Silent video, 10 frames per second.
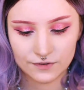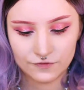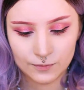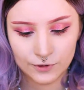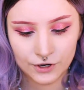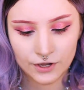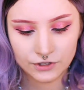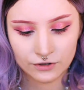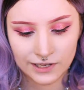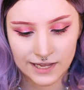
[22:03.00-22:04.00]
if you put on
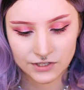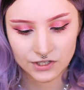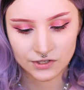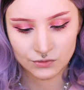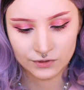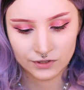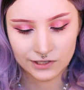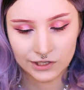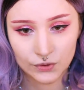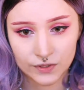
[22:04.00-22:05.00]
your lashes when the
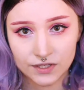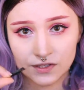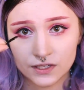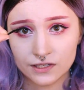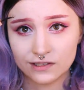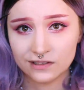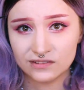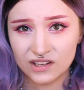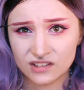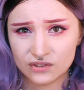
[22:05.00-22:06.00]
glue is still
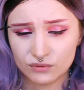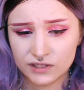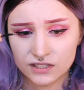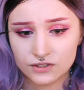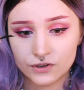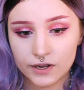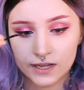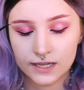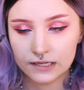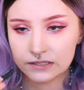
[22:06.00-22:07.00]
not truly
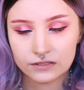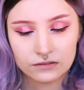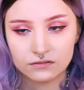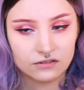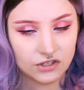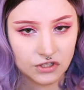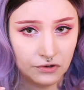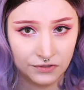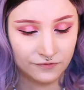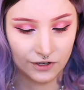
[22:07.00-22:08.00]
dry, it's just
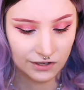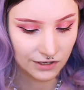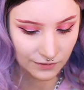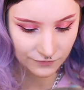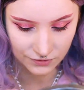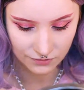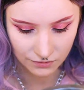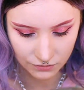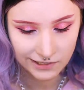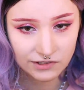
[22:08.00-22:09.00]
going to fall off.
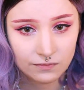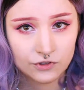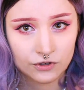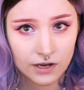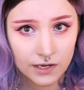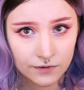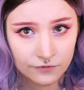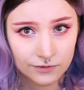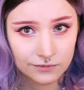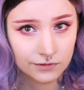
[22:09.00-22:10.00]
So let them dry
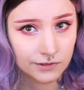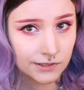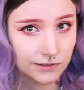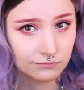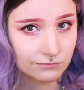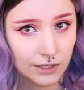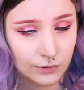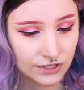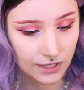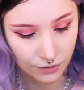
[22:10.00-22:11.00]
for, I
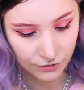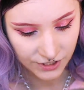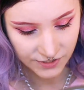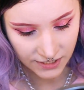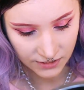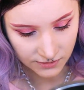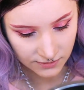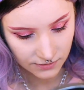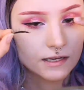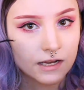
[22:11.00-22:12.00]
would say, 30
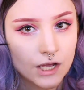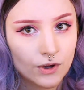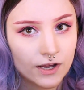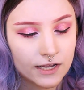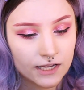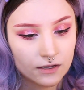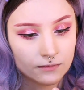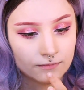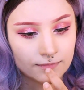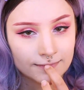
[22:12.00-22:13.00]
seconds. And now I
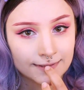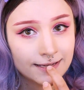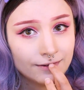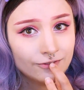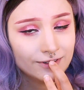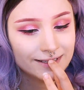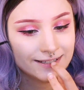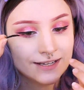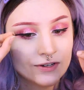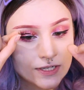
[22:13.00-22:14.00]
am carefully
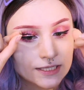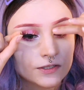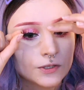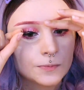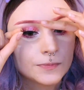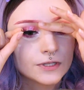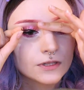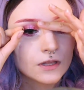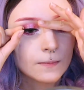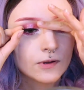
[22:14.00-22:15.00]
going to
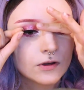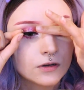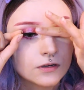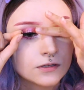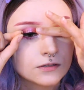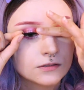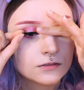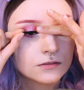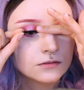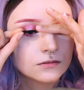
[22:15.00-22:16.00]
put them
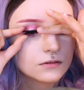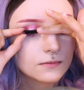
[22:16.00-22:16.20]
on.